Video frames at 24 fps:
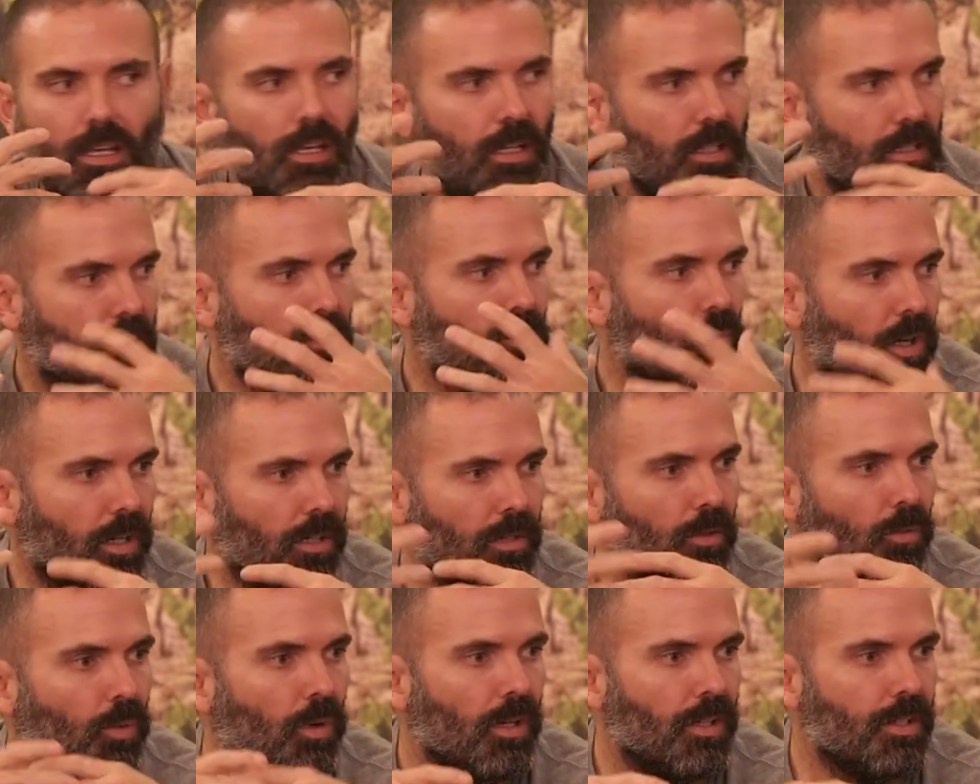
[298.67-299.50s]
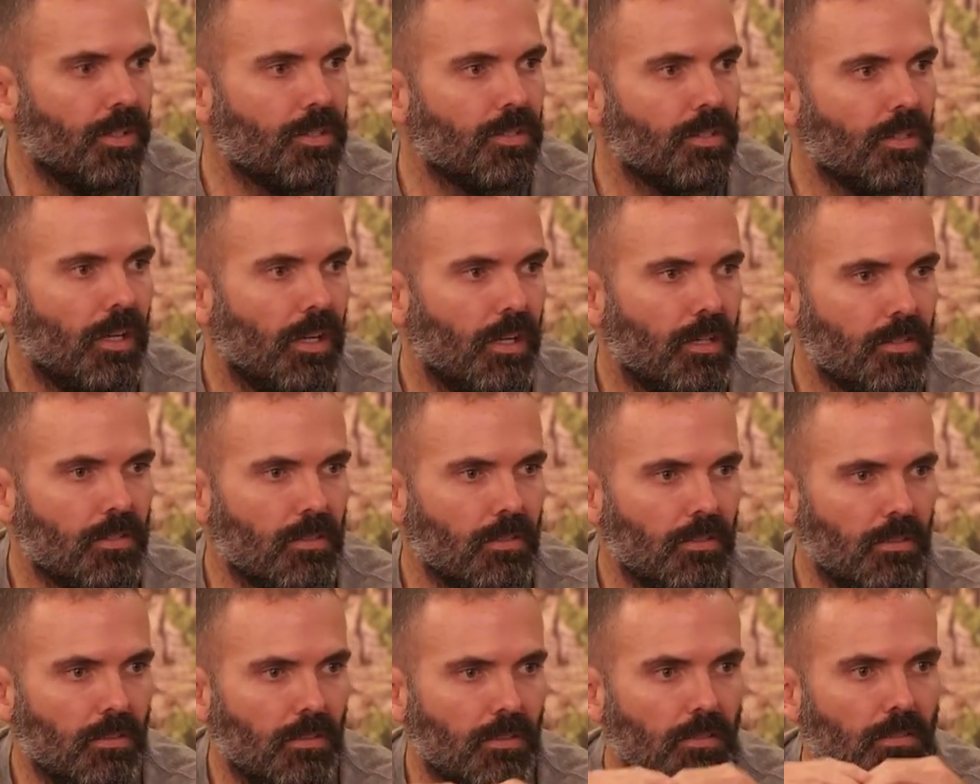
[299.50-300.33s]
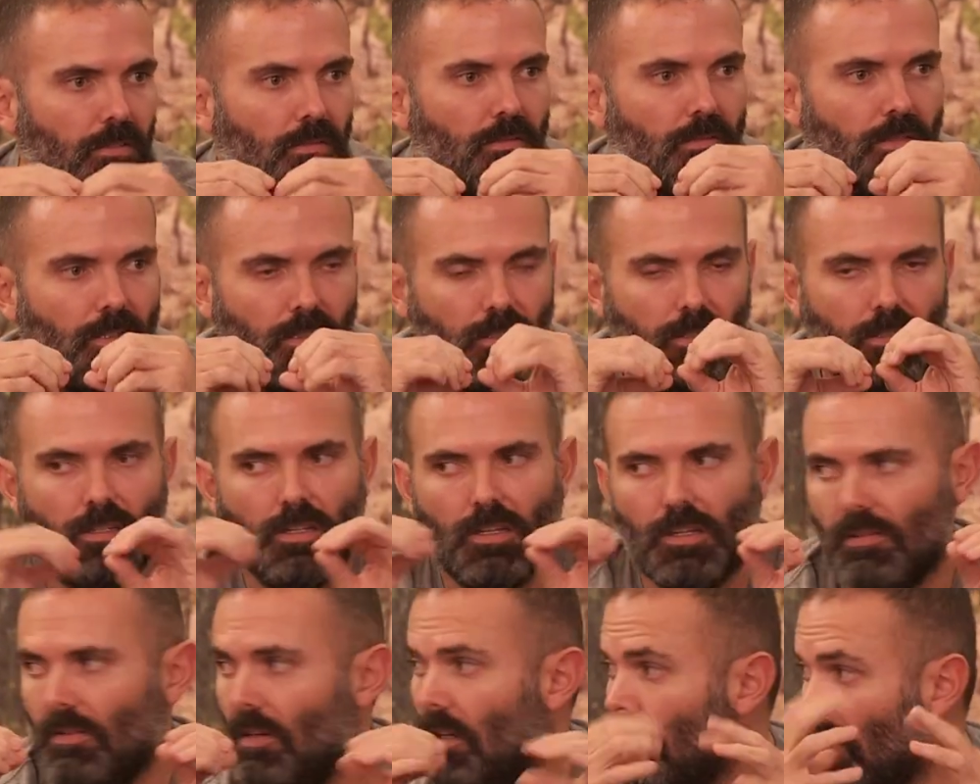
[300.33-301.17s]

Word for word: is one of the ones that has a, a,